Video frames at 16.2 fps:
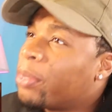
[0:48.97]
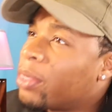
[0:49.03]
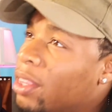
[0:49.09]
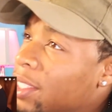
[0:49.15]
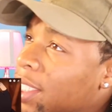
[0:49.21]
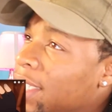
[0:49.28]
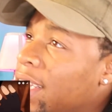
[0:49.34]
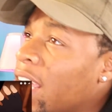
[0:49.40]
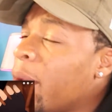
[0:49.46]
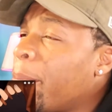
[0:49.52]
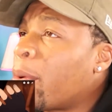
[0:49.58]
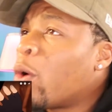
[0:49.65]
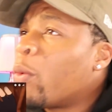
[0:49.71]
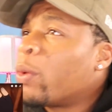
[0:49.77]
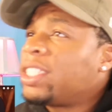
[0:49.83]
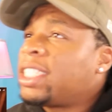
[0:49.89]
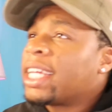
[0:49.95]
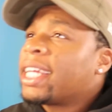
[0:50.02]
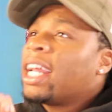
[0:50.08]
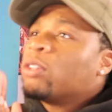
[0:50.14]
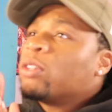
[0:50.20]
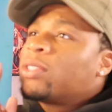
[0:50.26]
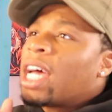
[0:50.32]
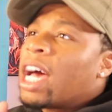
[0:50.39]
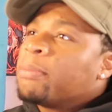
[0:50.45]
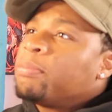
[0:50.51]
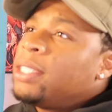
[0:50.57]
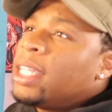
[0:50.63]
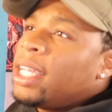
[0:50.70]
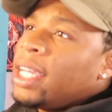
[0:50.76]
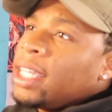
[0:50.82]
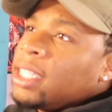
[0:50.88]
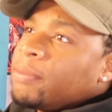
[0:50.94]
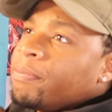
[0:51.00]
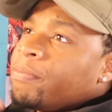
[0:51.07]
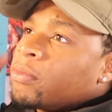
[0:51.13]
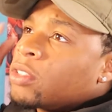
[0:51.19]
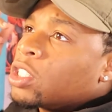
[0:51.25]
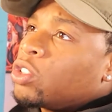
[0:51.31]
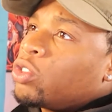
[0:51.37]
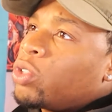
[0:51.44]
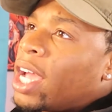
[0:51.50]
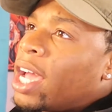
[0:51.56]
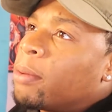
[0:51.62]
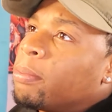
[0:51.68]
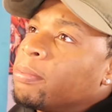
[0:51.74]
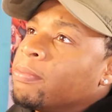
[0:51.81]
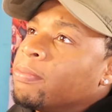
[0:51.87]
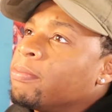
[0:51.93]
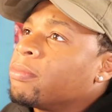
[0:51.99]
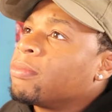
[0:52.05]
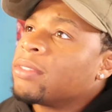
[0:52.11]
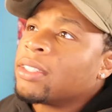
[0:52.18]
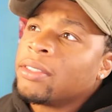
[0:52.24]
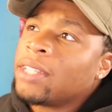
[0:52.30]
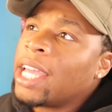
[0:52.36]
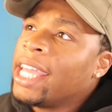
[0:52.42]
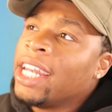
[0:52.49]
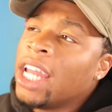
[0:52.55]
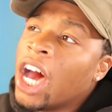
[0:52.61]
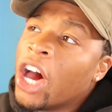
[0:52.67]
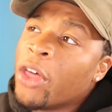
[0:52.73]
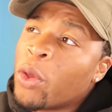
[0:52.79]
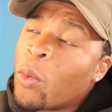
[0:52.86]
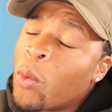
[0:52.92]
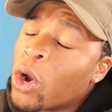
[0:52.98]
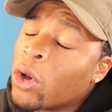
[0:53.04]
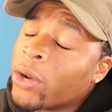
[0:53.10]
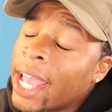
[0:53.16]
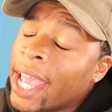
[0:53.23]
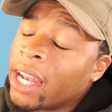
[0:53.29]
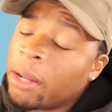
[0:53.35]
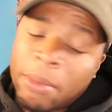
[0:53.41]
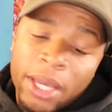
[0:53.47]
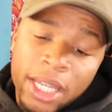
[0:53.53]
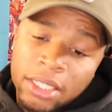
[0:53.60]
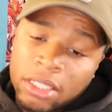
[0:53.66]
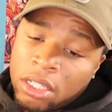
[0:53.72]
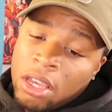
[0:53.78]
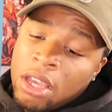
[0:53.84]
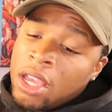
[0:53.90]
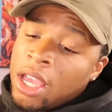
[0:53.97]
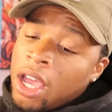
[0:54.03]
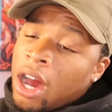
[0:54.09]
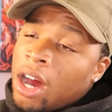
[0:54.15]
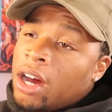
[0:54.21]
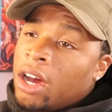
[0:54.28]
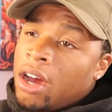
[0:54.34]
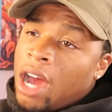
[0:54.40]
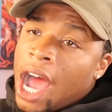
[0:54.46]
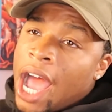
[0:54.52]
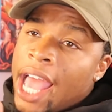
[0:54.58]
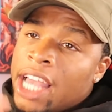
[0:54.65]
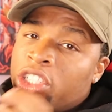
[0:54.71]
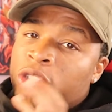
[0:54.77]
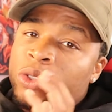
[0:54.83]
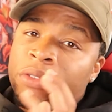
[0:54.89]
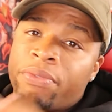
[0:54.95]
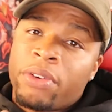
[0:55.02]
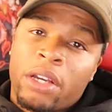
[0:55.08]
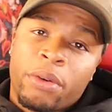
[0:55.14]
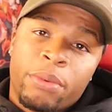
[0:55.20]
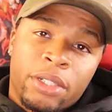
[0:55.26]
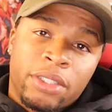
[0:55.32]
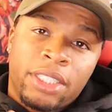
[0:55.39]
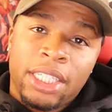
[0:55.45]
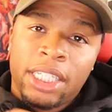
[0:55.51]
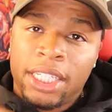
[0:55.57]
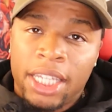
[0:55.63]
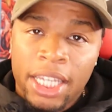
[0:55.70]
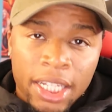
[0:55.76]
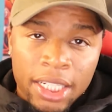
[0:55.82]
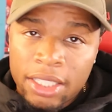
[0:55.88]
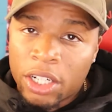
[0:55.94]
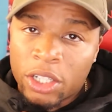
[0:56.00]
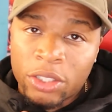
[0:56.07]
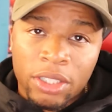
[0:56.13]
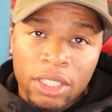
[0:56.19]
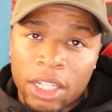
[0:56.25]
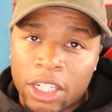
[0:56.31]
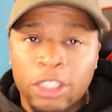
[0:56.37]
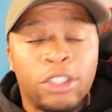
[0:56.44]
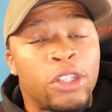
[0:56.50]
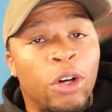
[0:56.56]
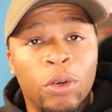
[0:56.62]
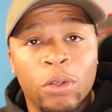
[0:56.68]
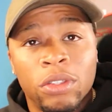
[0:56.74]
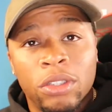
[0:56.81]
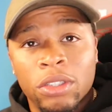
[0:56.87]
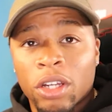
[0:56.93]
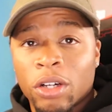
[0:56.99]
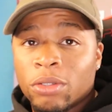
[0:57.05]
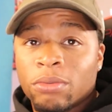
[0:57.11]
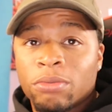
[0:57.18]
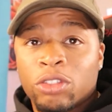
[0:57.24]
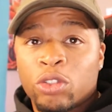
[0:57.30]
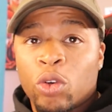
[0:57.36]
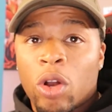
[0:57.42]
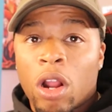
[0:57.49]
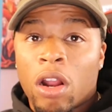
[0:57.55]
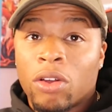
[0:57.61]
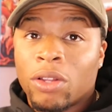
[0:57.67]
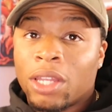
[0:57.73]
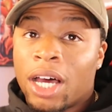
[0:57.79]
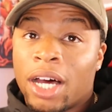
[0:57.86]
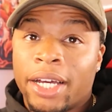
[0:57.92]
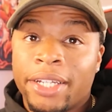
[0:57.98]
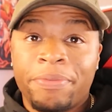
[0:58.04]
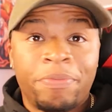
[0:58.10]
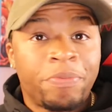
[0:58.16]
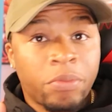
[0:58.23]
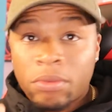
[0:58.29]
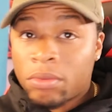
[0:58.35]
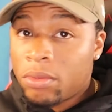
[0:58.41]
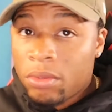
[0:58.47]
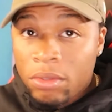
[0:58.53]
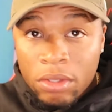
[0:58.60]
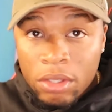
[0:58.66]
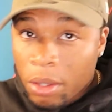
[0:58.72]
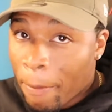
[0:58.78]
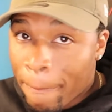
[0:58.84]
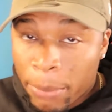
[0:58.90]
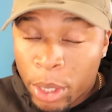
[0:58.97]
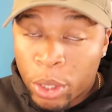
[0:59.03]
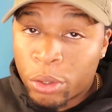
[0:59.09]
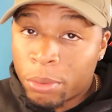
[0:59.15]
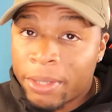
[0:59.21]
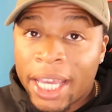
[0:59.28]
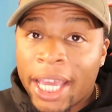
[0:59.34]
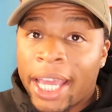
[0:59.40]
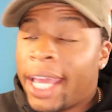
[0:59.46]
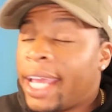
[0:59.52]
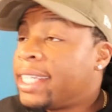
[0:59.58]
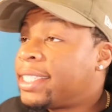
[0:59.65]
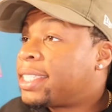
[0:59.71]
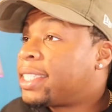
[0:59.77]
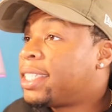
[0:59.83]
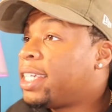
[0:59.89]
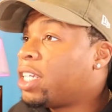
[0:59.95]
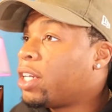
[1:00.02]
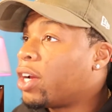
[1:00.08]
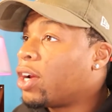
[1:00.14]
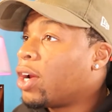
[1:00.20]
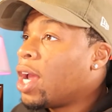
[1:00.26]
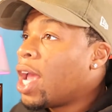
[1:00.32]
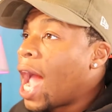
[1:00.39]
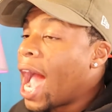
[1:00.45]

Today, bro, we're checking out top 10 trap in the other world animes. As you can very well see, Kirito's there, so you know, Sword Art Online, boom, instantly in there.